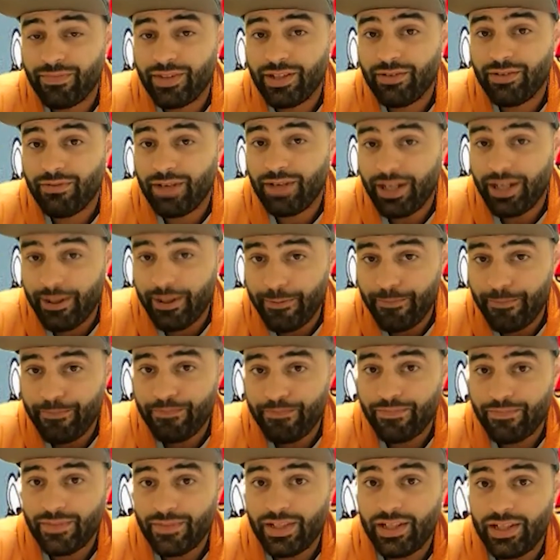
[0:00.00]
right?
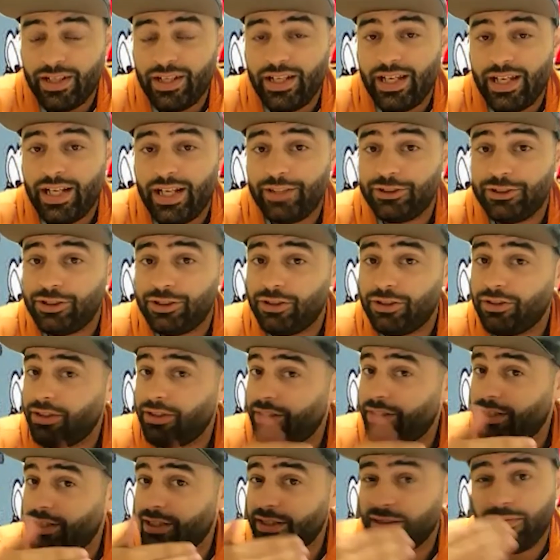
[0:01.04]
And so
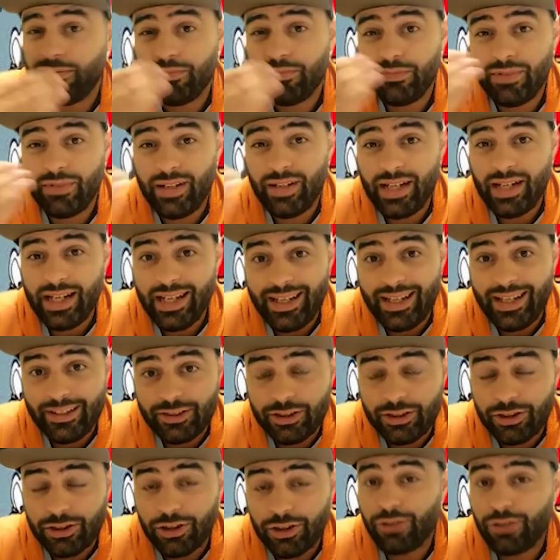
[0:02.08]
they're going to
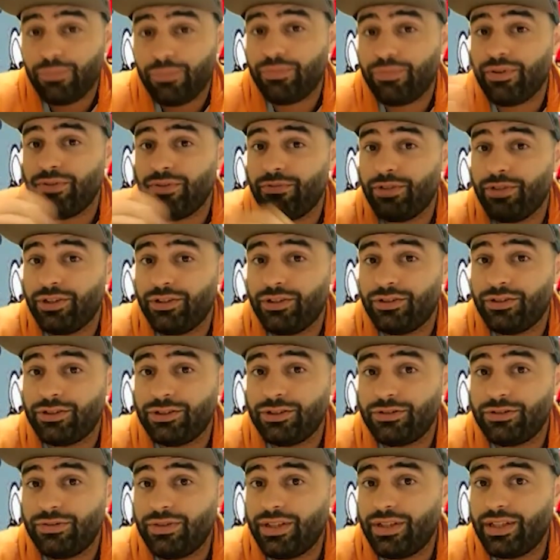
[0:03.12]
interpret what you're
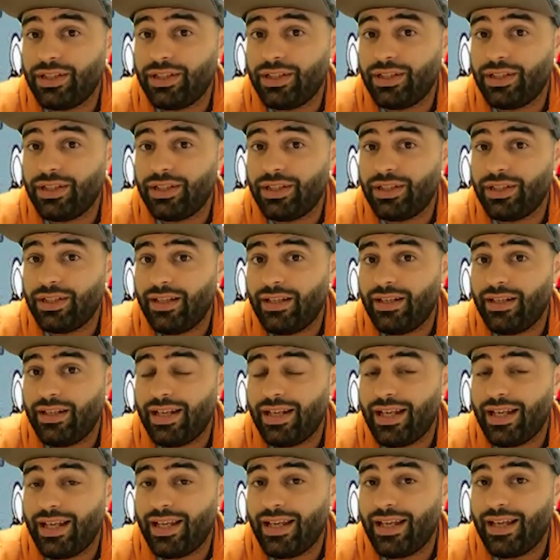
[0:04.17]
doing in
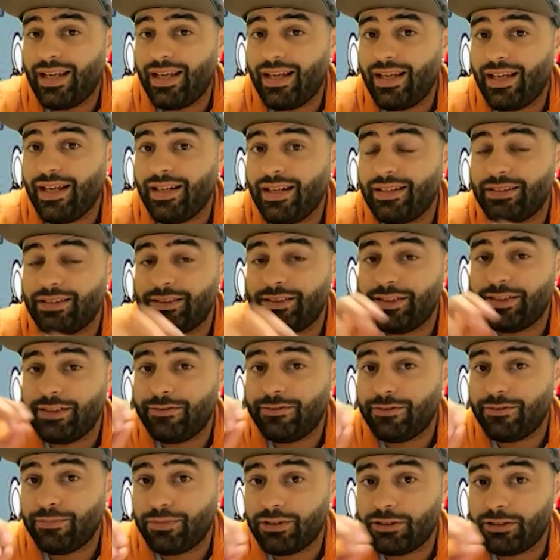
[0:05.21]
a
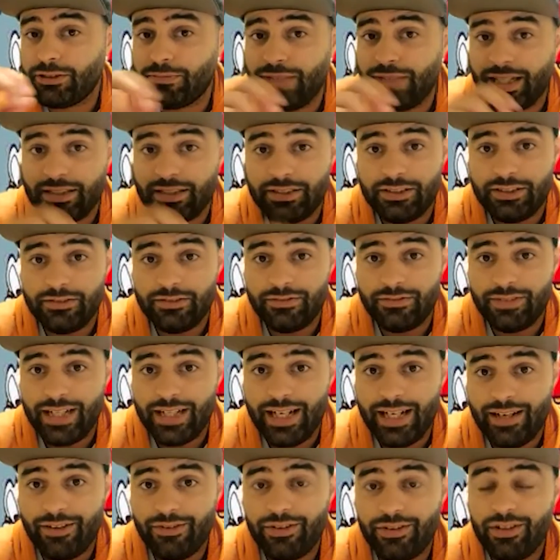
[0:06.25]
different perspective.
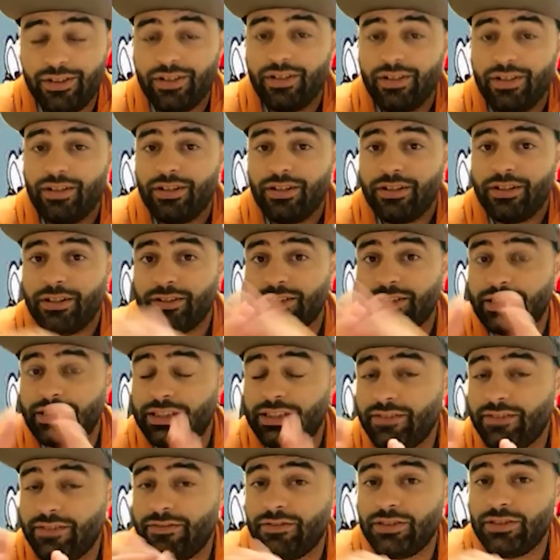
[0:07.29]
Now, there's a
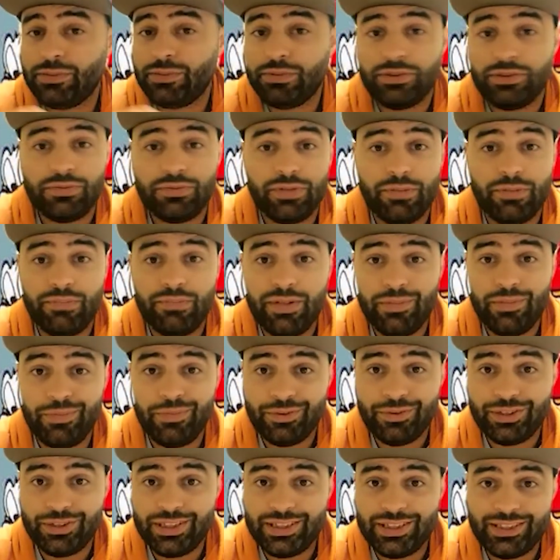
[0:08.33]
difference between
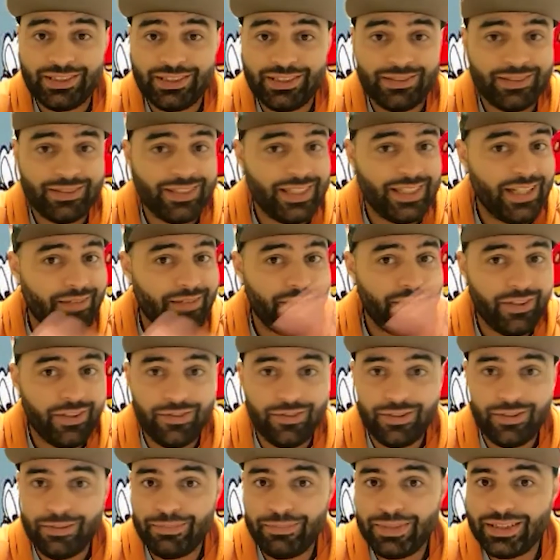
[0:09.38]
people just giving
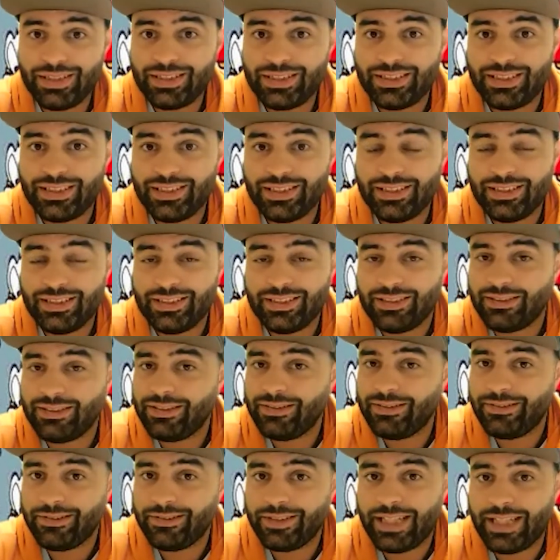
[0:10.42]
you the business,
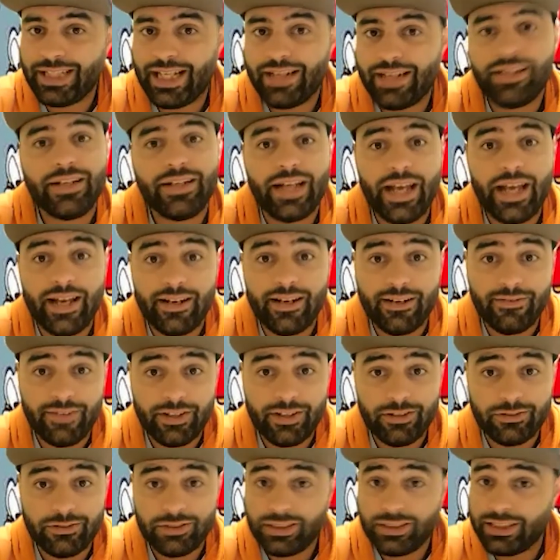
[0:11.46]
that negative
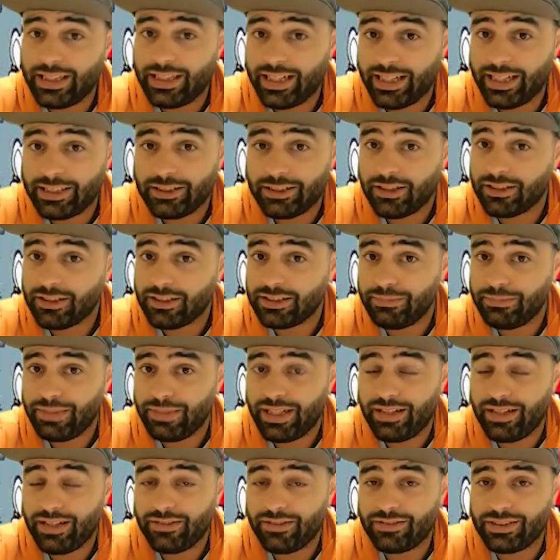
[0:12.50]
energy that I talked
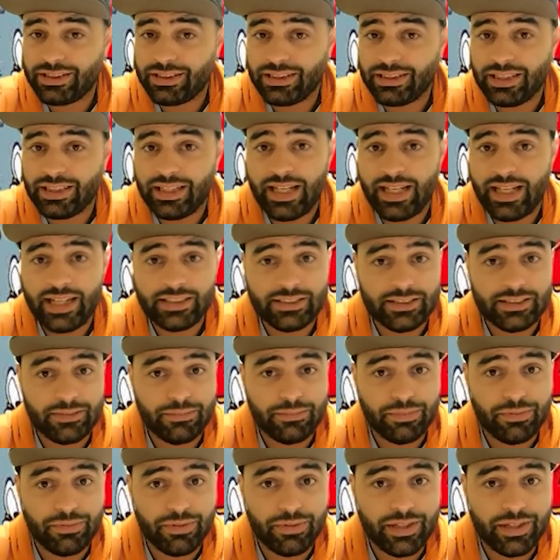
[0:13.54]
about at
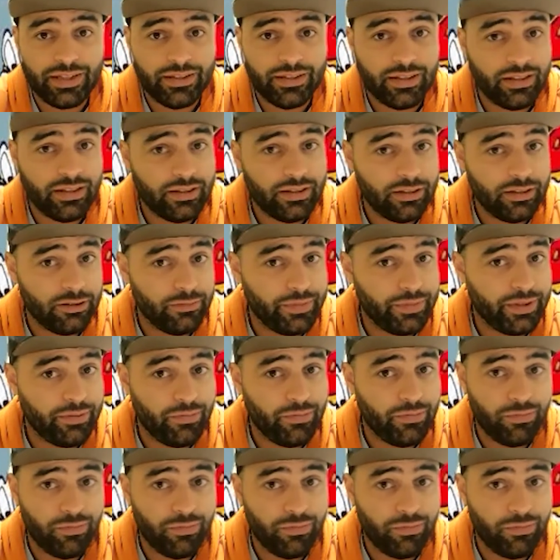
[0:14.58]
some point a little bit